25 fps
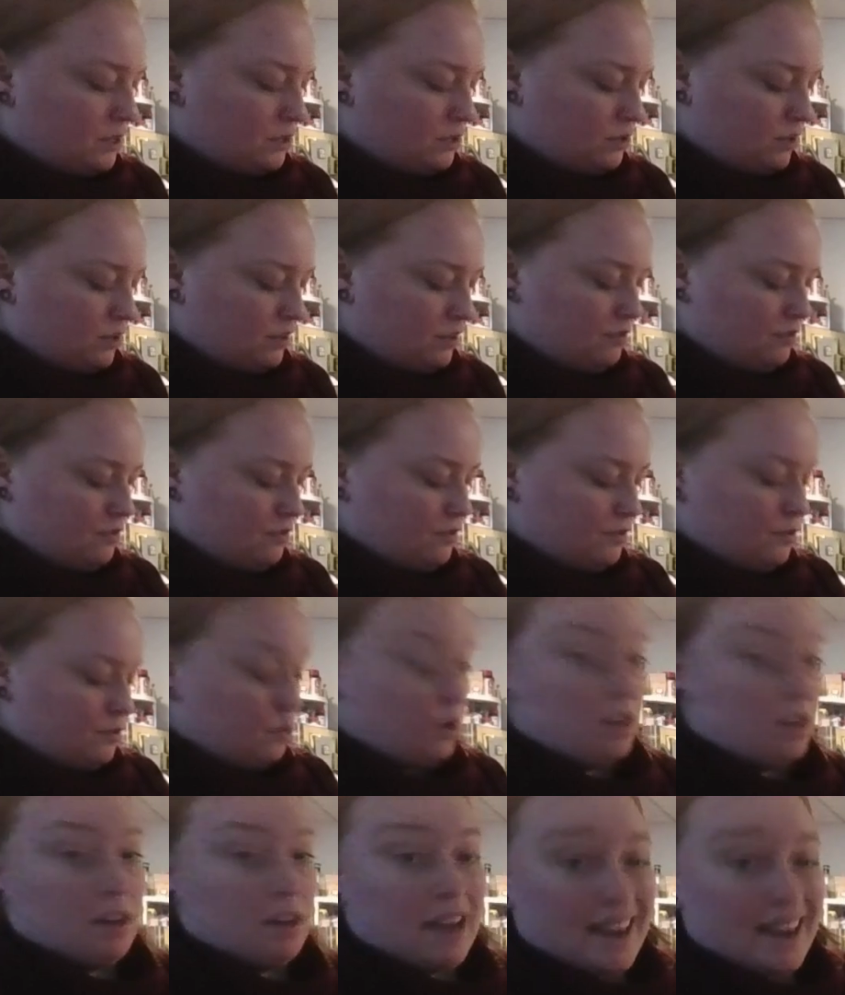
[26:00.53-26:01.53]
be doing,
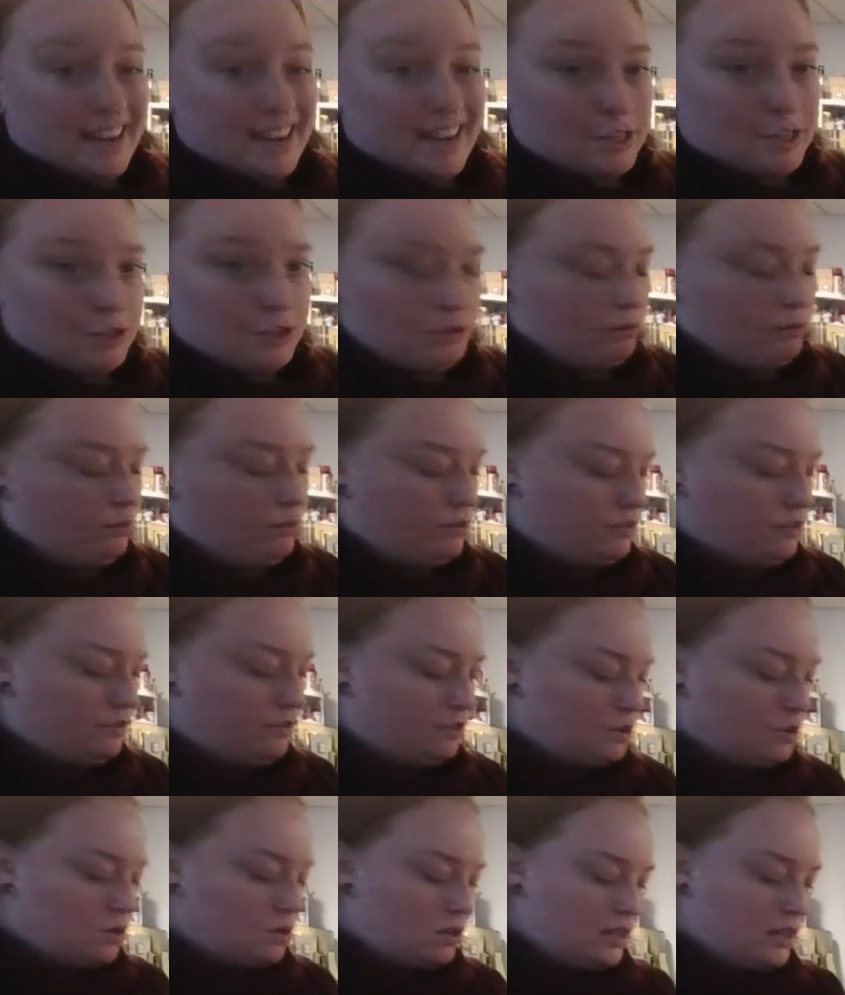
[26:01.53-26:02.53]
what I do
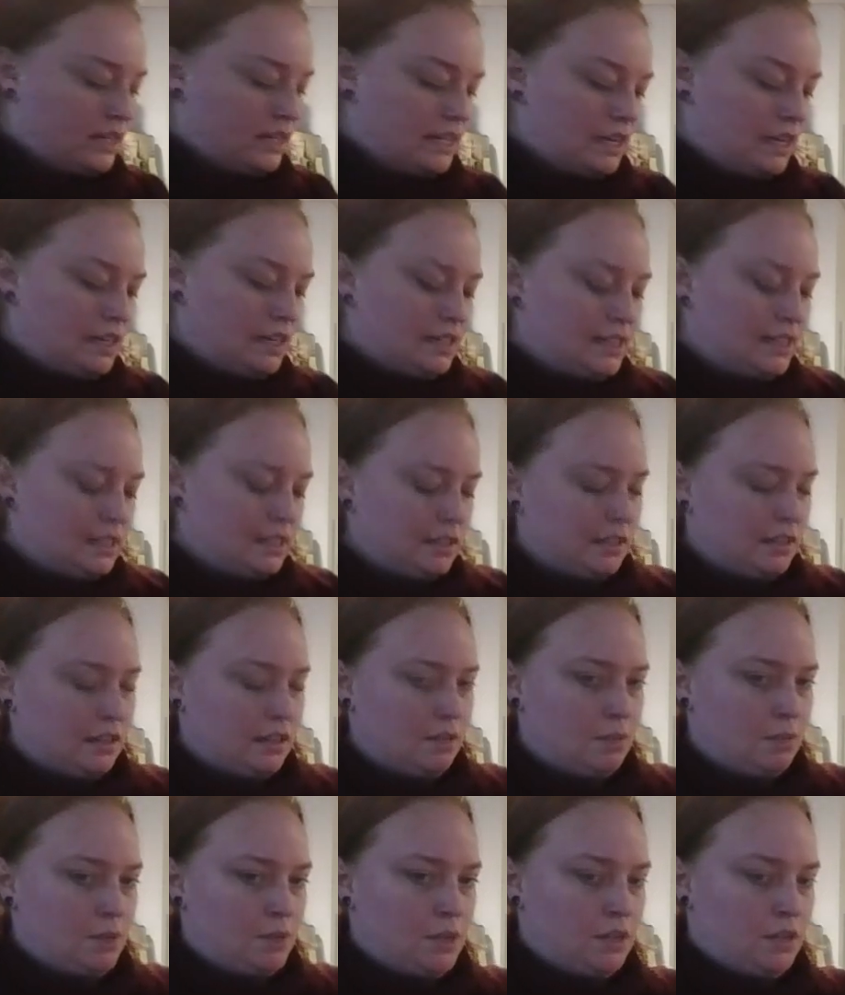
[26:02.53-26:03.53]
for Koliada, isn't
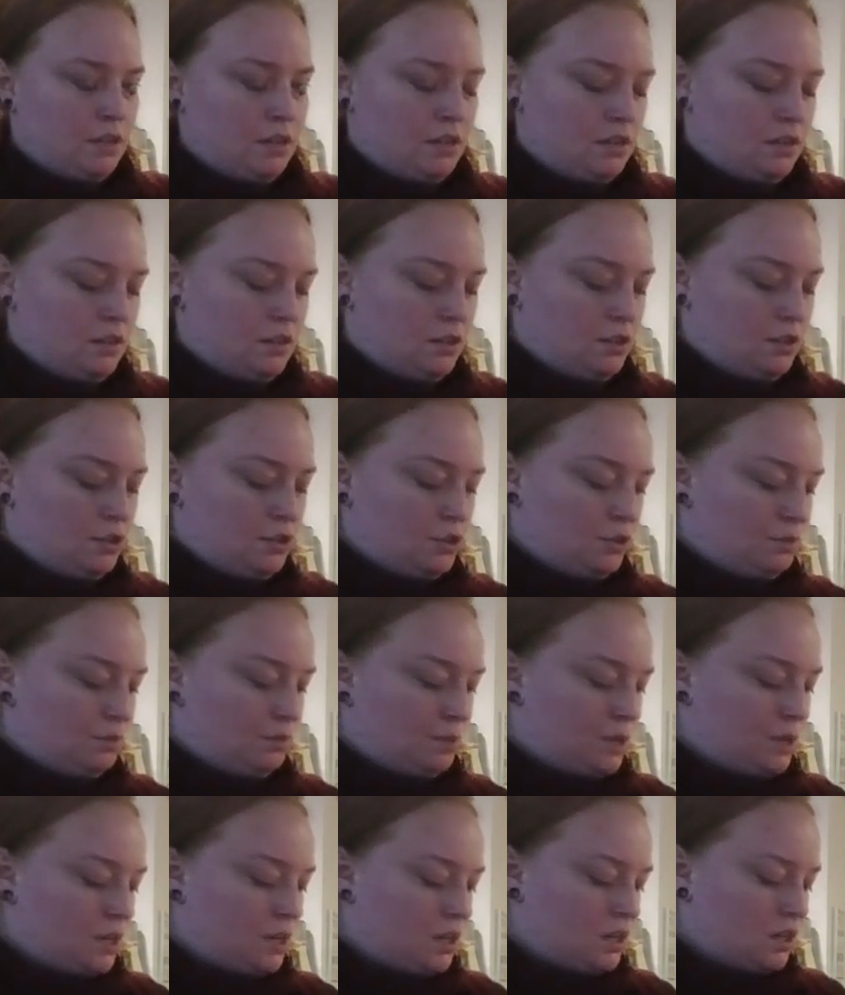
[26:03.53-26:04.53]
going to be
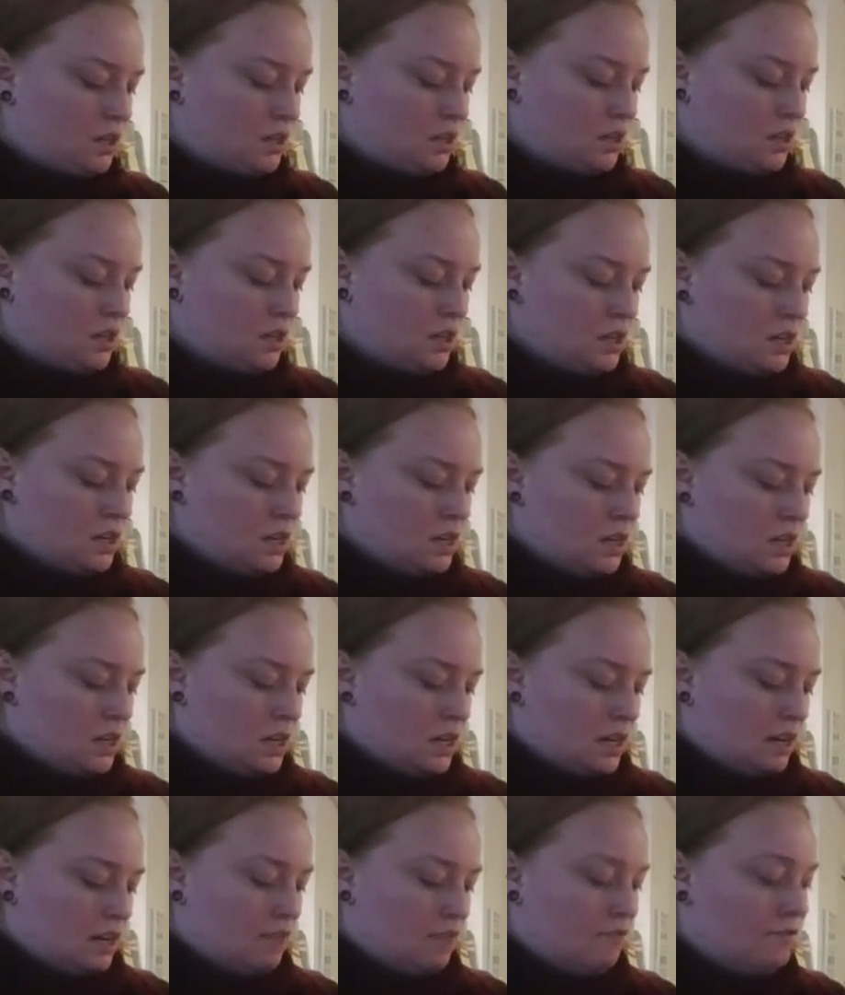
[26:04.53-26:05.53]
super
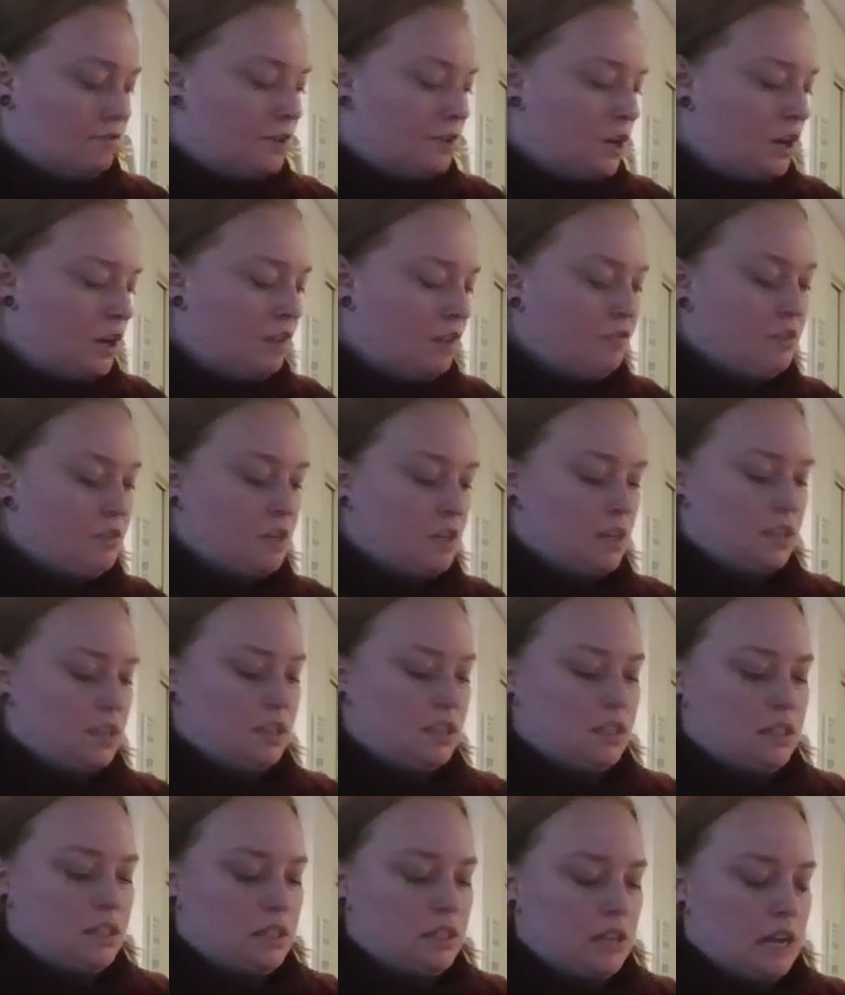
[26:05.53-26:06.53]
involved
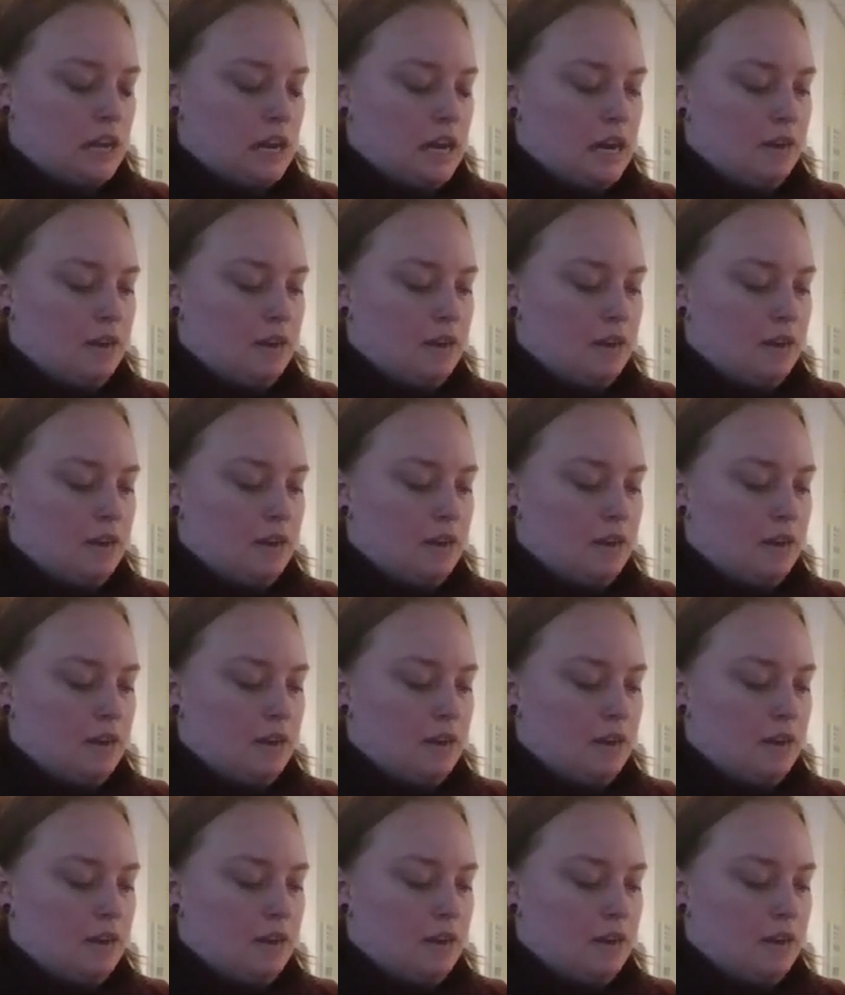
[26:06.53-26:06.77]
because